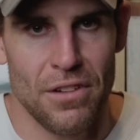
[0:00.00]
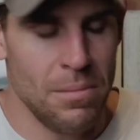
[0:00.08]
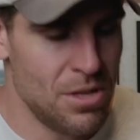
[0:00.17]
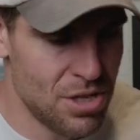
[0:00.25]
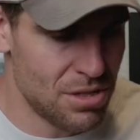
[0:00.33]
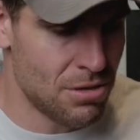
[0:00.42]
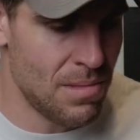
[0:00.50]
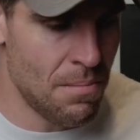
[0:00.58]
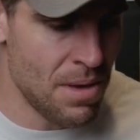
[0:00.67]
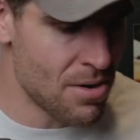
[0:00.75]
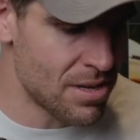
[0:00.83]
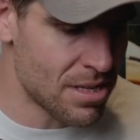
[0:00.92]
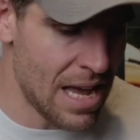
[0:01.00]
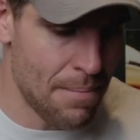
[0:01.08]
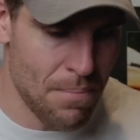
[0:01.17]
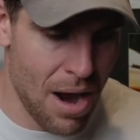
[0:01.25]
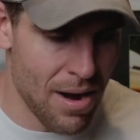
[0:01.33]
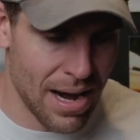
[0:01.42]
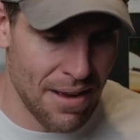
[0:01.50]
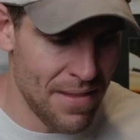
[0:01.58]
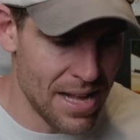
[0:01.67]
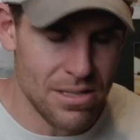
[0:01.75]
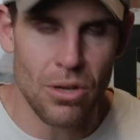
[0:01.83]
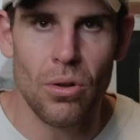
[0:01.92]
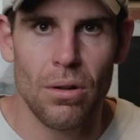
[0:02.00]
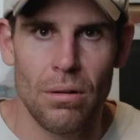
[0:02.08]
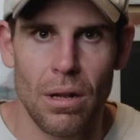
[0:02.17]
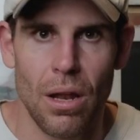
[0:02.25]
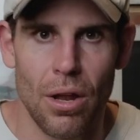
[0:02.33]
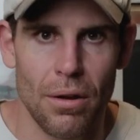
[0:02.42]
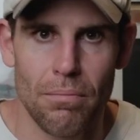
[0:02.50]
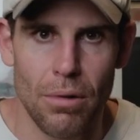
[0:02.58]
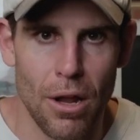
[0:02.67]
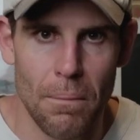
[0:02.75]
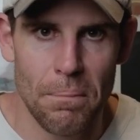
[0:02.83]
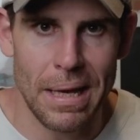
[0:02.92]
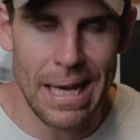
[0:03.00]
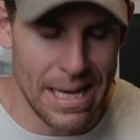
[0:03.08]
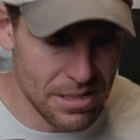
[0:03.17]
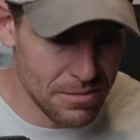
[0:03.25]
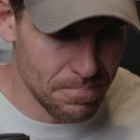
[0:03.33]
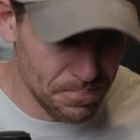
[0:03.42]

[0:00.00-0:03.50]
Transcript: images from the mirror slap. I reckon that's all a lot of BS.